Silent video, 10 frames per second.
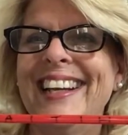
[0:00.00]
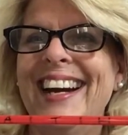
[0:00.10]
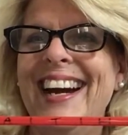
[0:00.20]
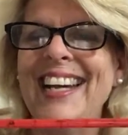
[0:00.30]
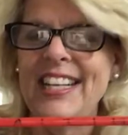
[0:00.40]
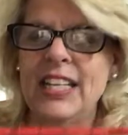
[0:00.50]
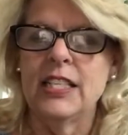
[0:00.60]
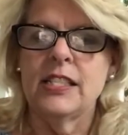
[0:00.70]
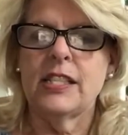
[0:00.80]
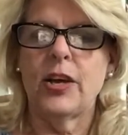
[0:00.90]
All right,
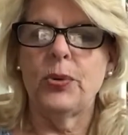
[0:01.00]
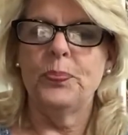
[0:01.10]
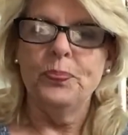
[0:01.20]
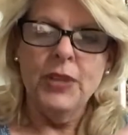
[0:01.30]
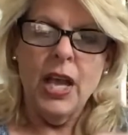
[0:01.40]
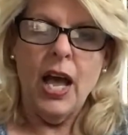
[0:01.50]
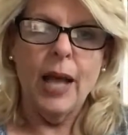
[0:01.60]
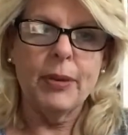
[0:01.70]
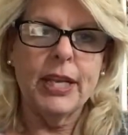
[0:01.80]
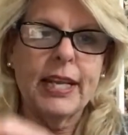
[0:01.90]
so
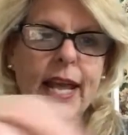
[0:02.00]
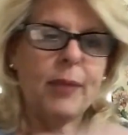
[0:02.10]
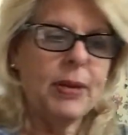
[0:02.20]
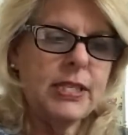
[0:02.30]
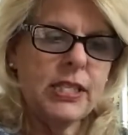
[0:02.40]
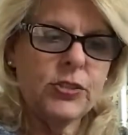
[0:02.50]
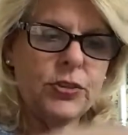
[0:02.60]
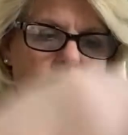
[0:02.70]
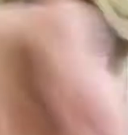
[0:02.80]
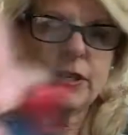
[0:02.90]
I'm gonna take my
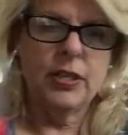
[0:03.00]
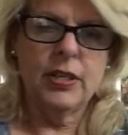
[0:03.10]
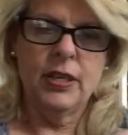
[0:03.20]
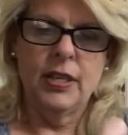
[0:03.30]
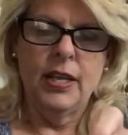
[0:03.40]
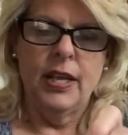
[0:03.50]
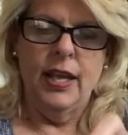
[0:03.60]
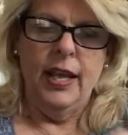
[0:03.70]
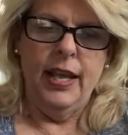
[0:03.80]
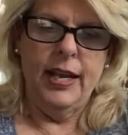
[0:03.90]
scissors
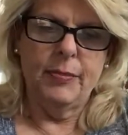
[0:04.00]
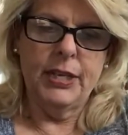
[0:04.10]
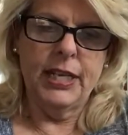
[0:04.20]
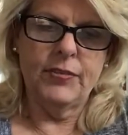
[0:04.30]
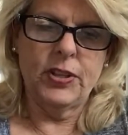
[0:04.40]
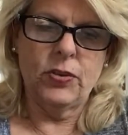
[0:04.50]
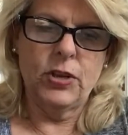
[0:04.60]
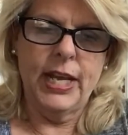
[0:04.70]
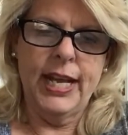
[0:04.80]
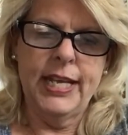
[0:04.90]
and I'm gonna give a little
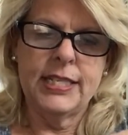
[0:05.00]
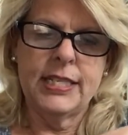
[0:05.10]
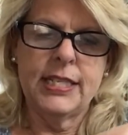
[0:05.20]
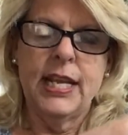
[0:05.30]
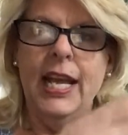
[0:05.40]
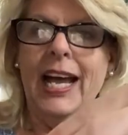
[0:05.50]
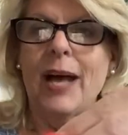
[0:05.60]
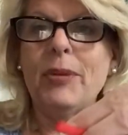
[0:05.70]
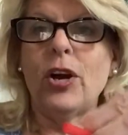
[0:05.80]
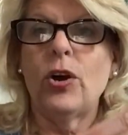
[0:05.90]
cut. I'm
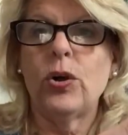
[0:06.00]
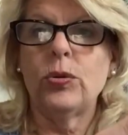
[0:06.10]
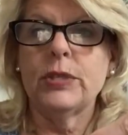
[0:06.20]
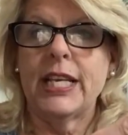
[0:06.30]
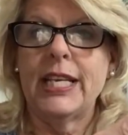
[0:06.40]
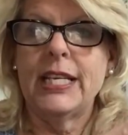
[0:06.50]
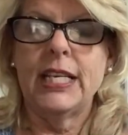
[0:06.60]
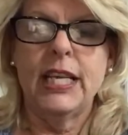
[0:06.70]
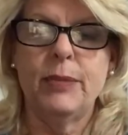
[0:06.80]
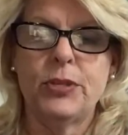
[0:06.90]
gonna hold it
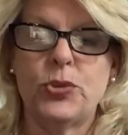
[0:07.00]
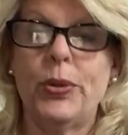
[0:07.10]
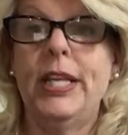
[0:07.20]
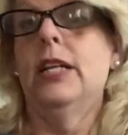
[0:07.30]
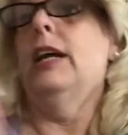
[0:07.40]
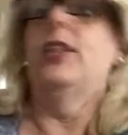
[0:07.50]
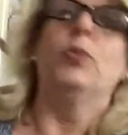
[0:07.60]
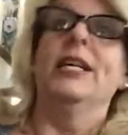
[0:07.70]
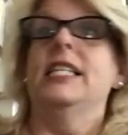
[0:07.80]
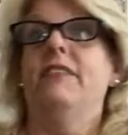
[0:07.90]
in between it,
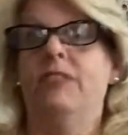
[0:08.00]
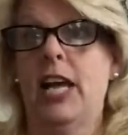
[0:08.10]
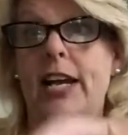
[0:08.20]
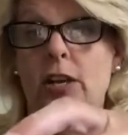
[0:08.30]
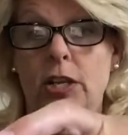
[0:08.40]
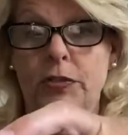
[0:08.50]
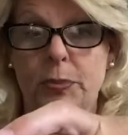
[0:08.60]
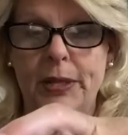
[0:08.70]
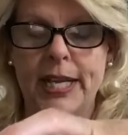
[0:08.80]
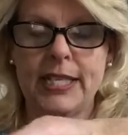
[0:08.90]
otherwise they fly all over the
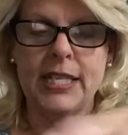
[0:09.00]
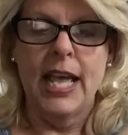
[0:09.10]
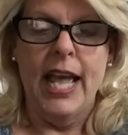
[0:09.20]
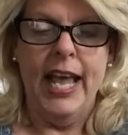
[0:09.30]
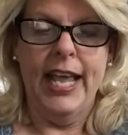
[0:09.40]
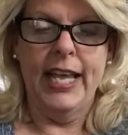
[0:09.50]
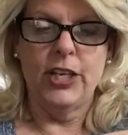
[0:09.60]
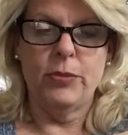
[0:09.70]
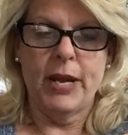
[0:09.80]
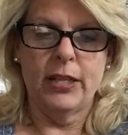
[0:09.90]
place and
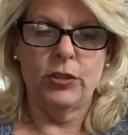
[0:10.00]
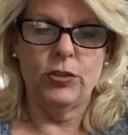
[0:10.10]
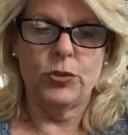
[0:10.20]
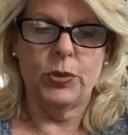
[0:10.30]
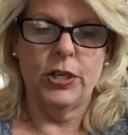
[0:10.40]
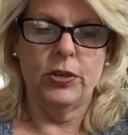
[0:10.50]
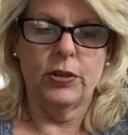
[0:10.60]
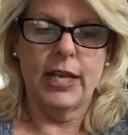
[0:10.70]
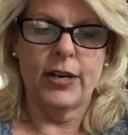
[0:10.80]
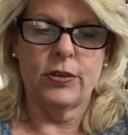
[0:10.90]
you might lose one of your
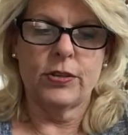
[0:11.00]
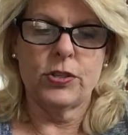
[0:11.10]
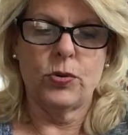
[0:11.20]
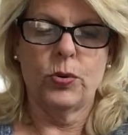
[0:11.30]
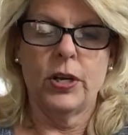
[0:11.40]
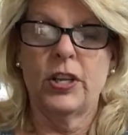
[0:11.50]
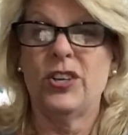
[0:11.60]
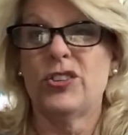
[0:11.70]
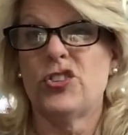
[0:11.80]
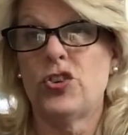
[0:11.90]
letters or
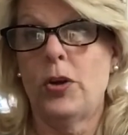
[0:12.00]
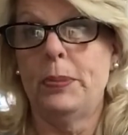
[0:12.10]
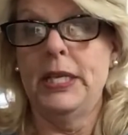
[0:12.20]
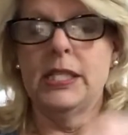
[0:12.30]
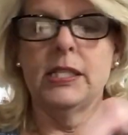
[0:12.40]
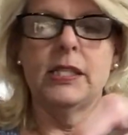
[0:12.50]
your straw pieces.